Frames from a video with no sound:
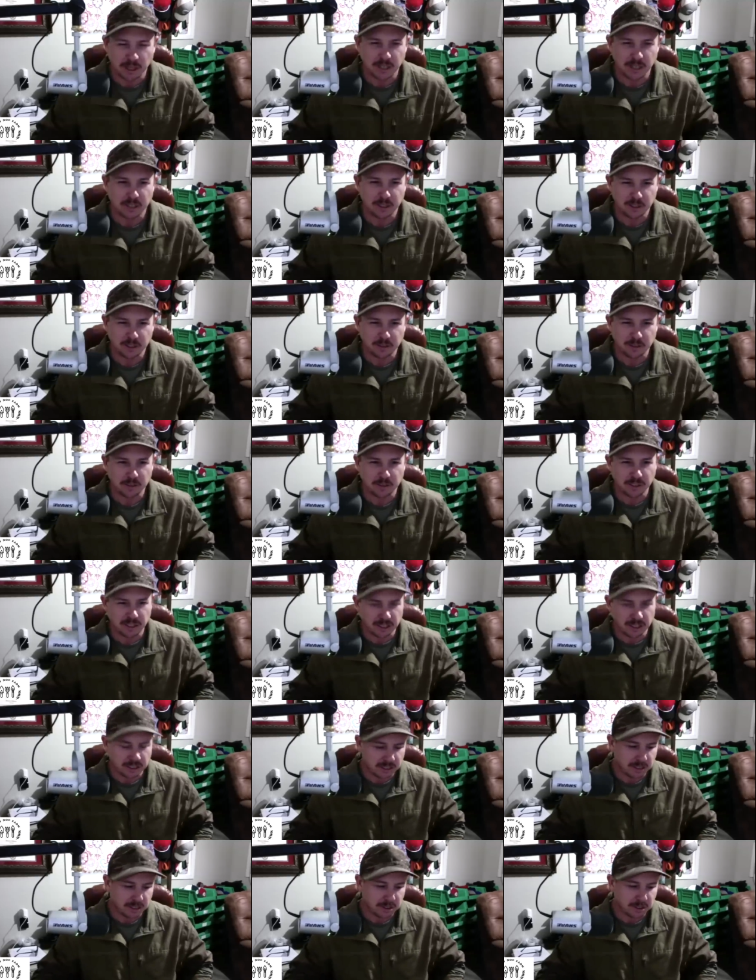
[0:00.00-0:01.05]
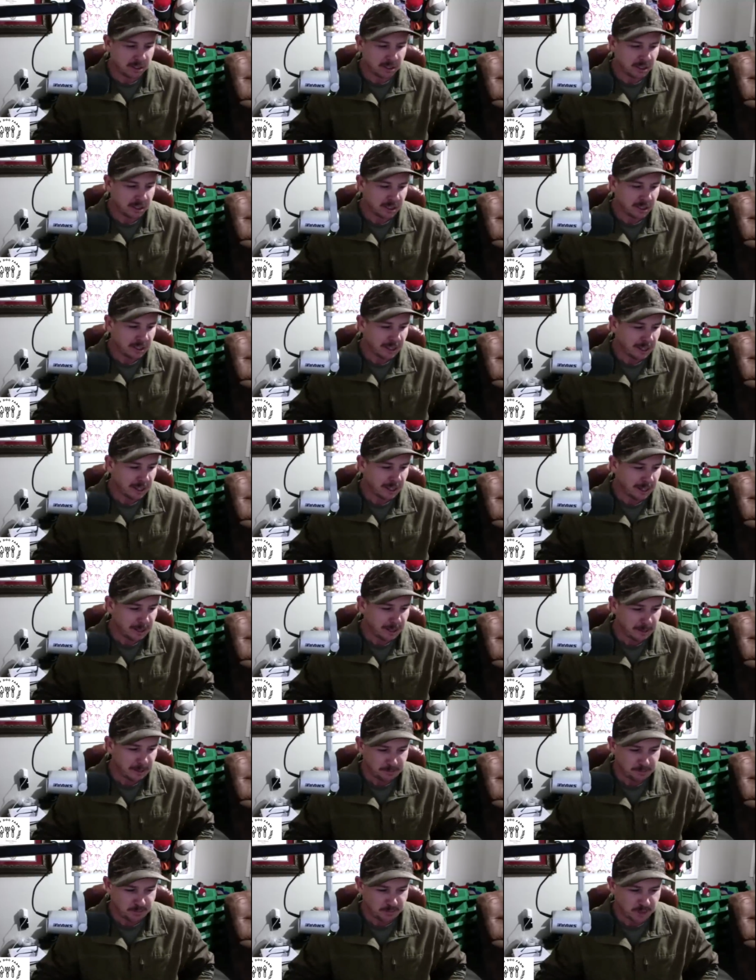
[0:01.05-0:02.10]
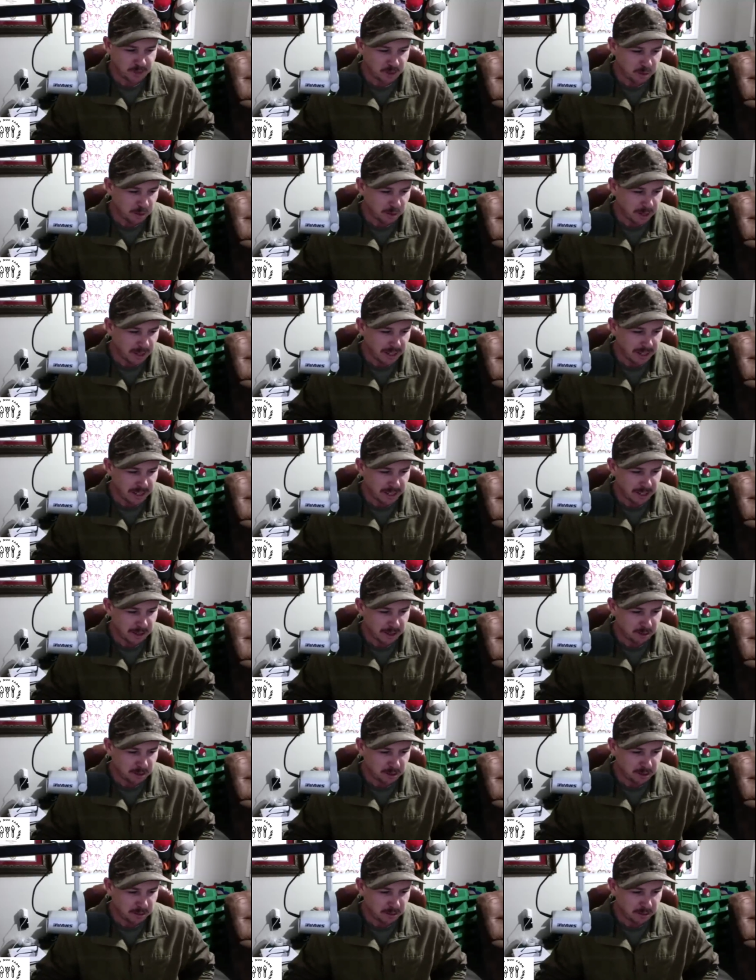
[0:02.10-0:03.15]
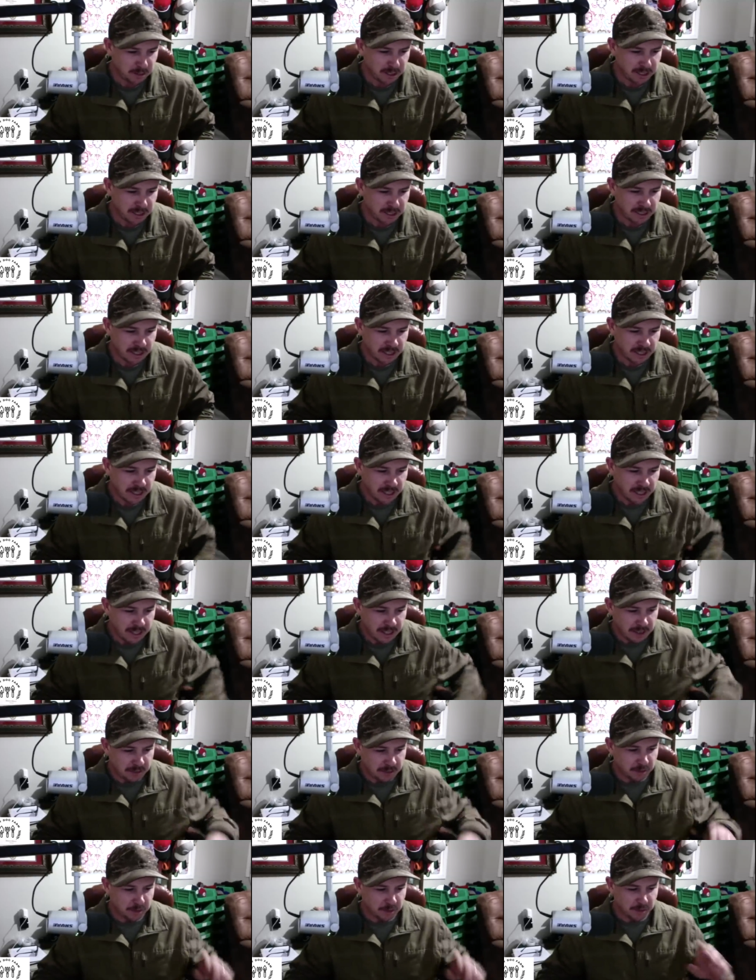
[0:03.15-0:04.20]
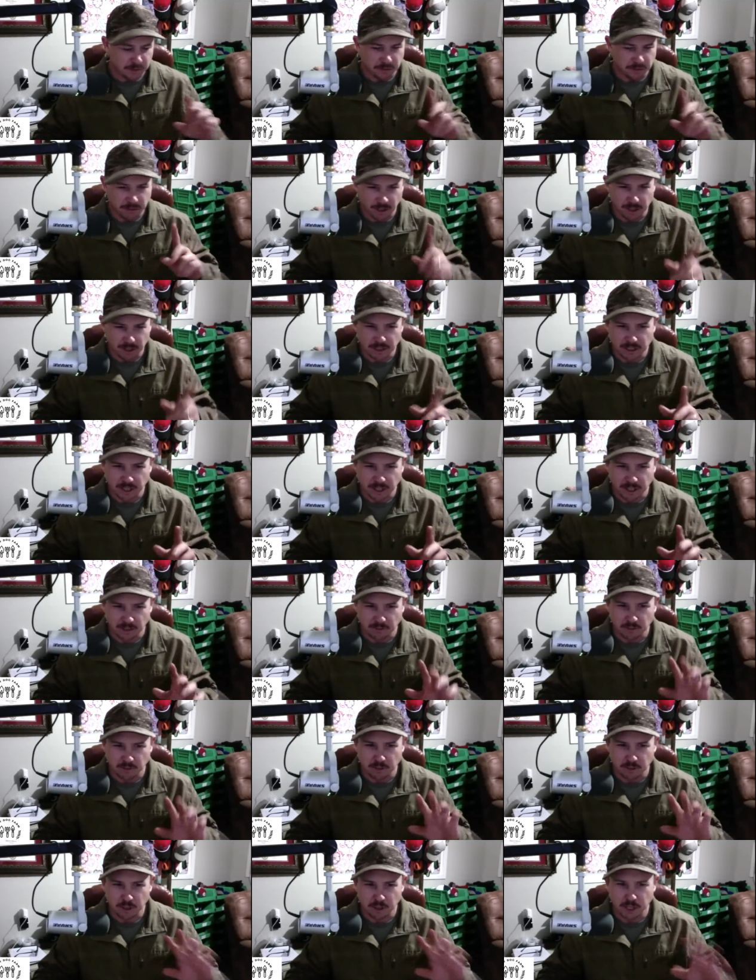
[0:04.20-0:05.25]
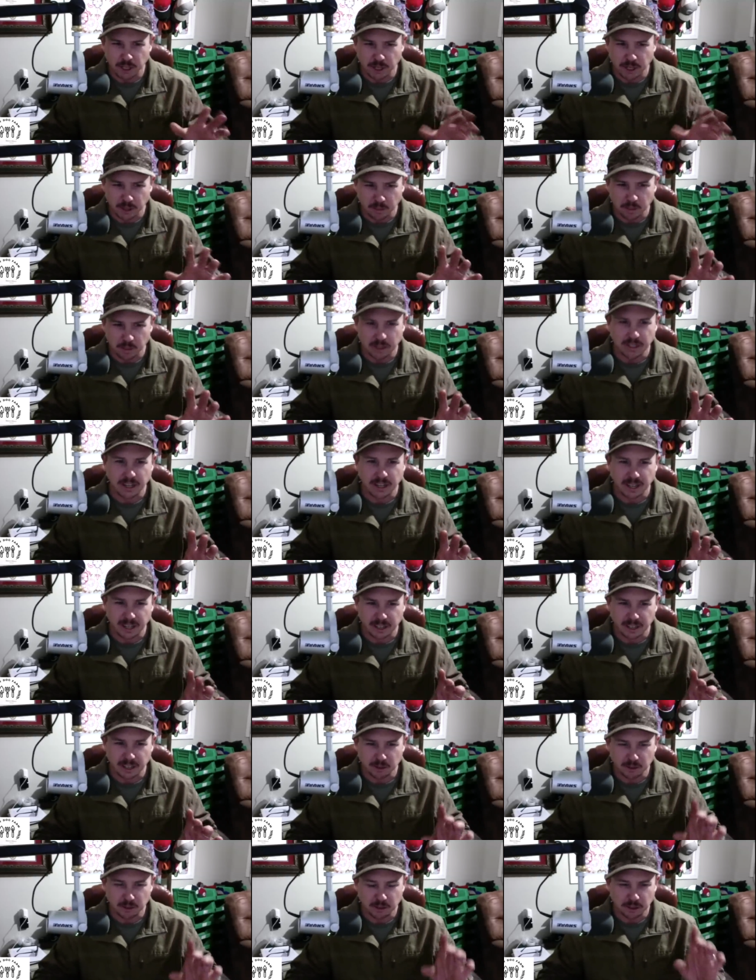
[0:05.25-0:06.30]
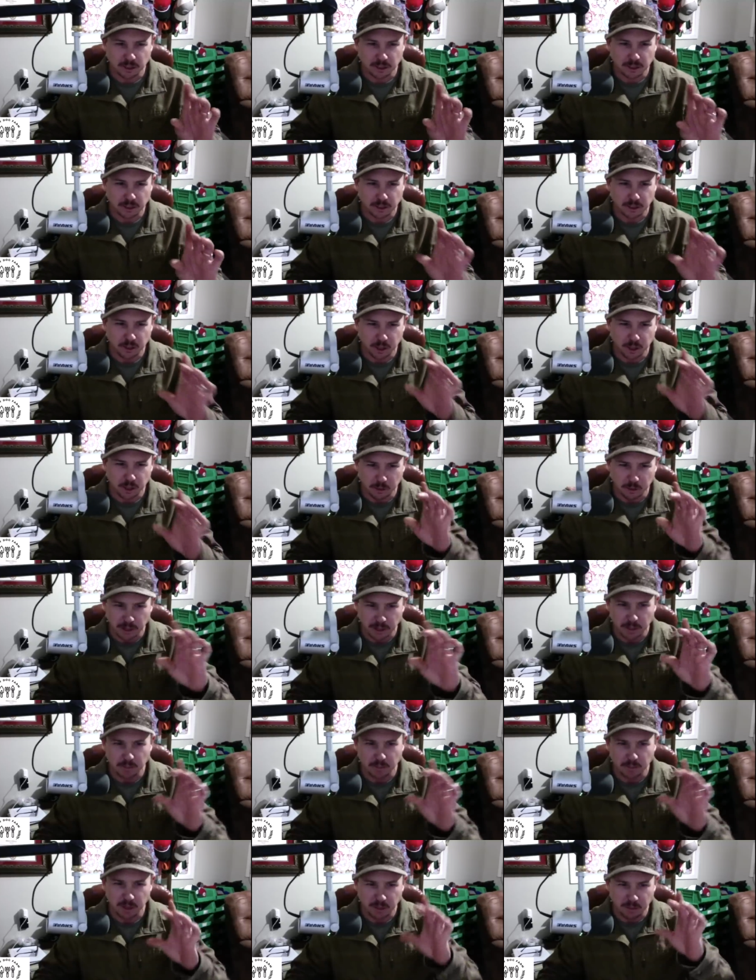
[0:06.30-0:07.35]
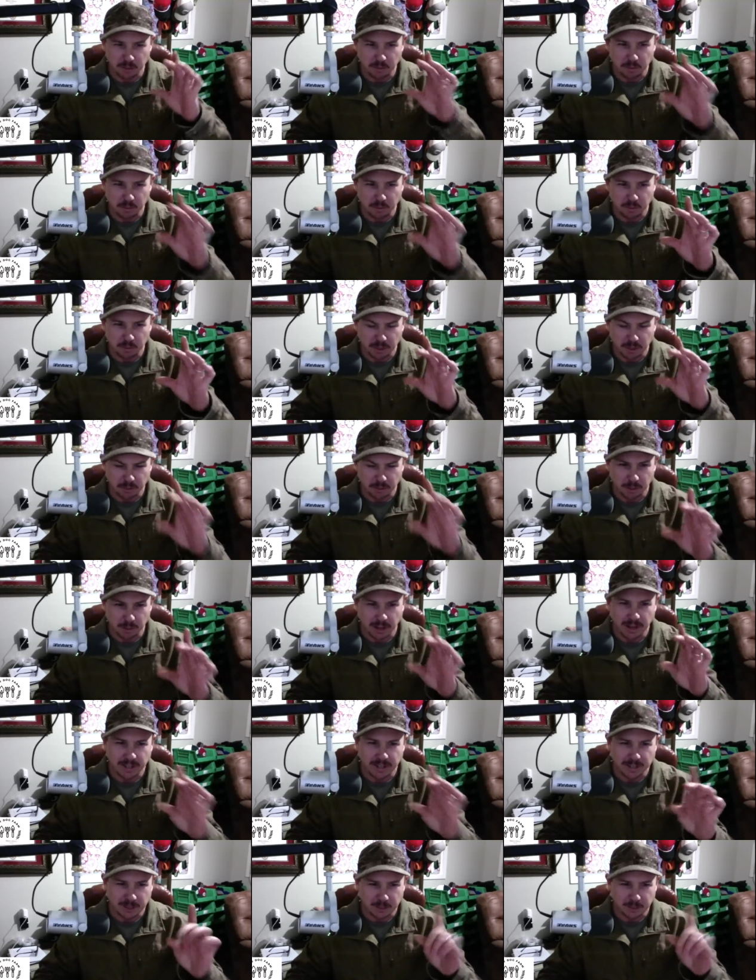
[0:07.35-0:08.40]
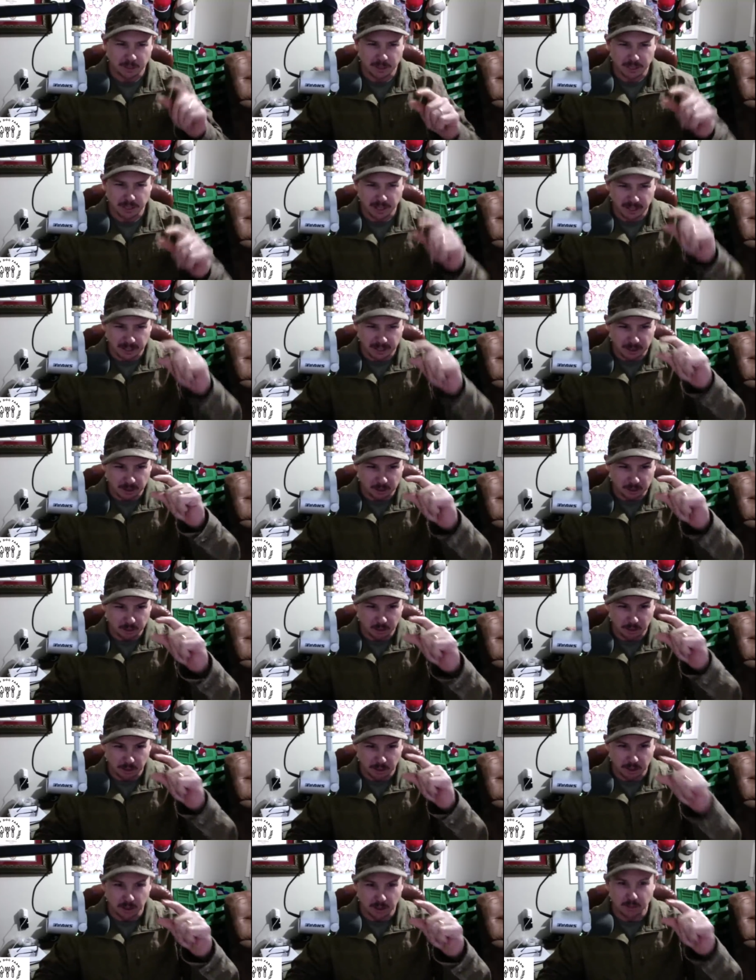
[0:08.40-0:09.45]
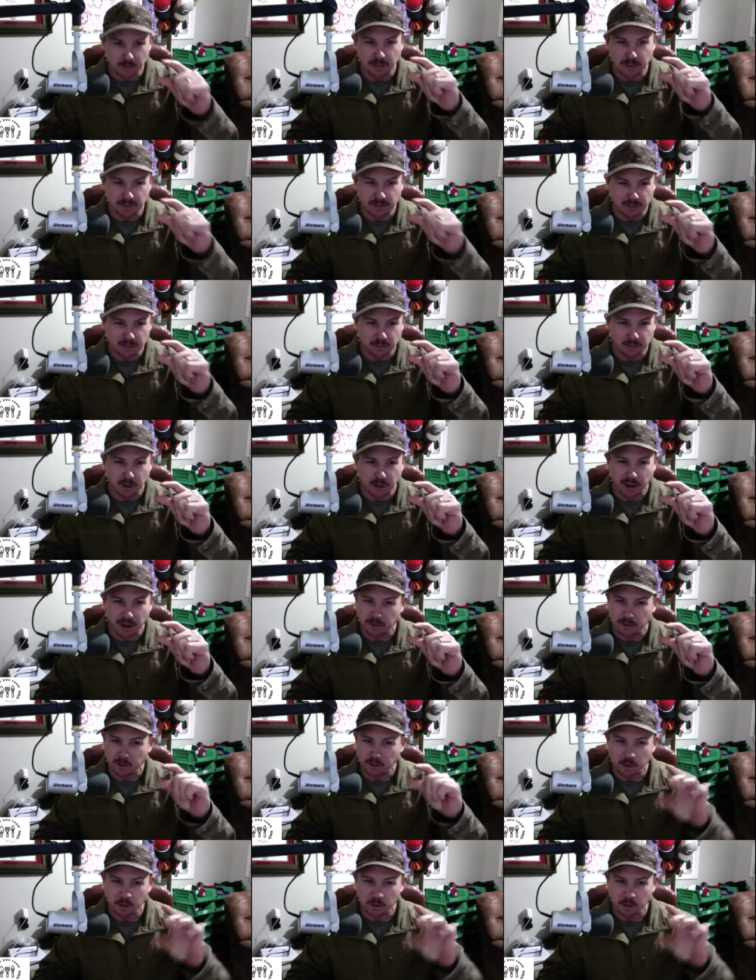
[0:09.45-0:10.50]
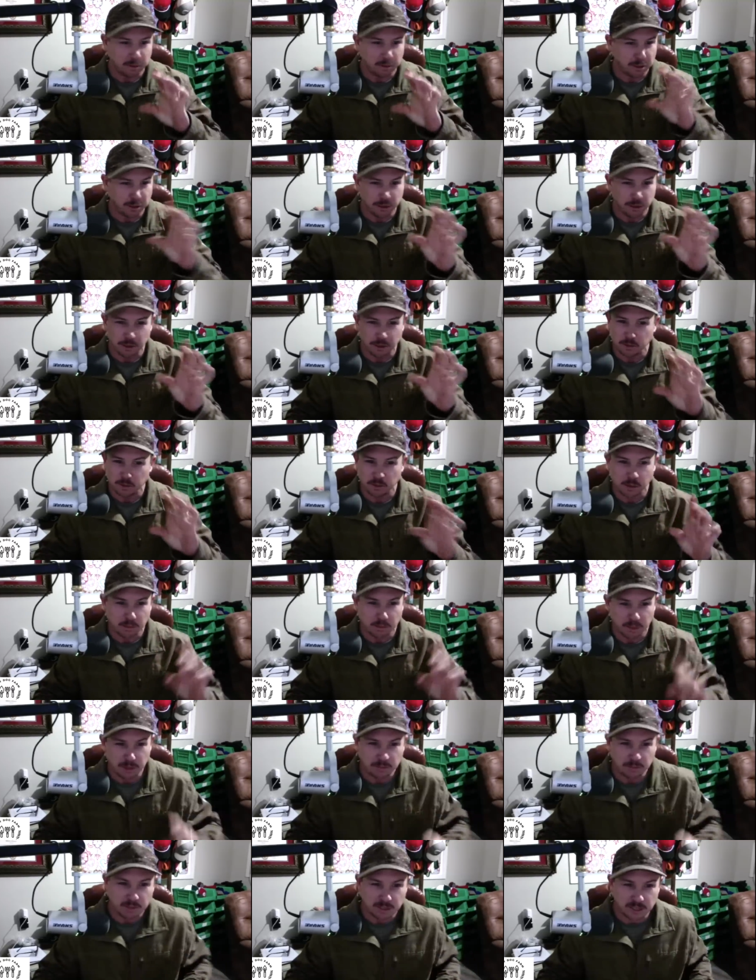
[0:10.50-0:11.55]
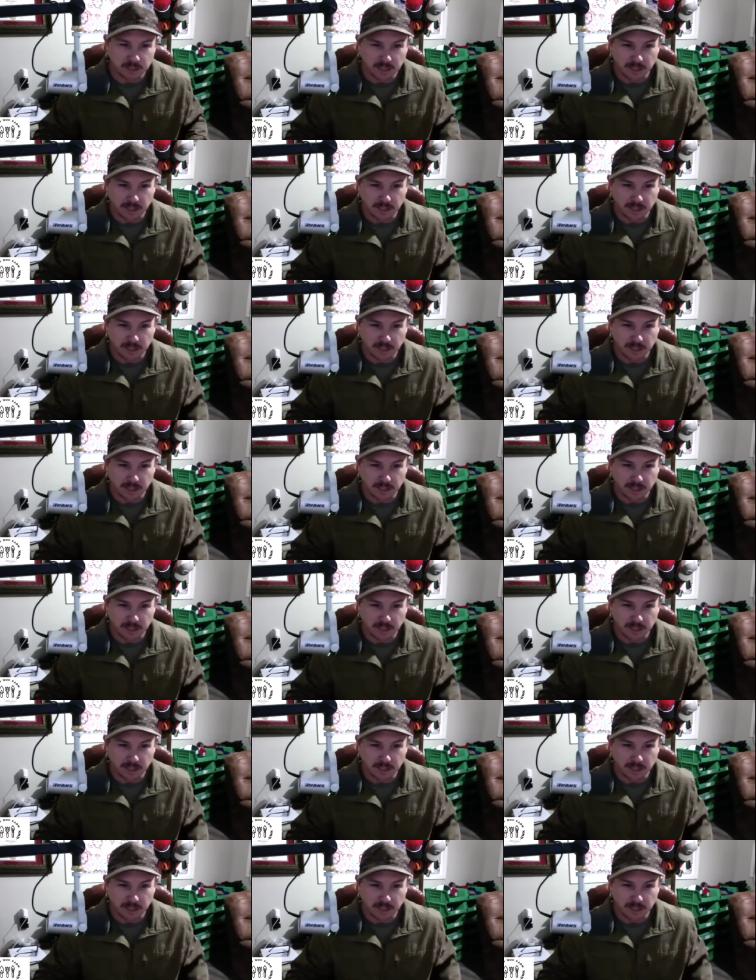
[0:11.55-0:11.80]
to do things so um, we'll kind of go through some of these first off chitting potatoes do you recommend planting potatoes with a little bit of a sprout on them or you just want to be able to see the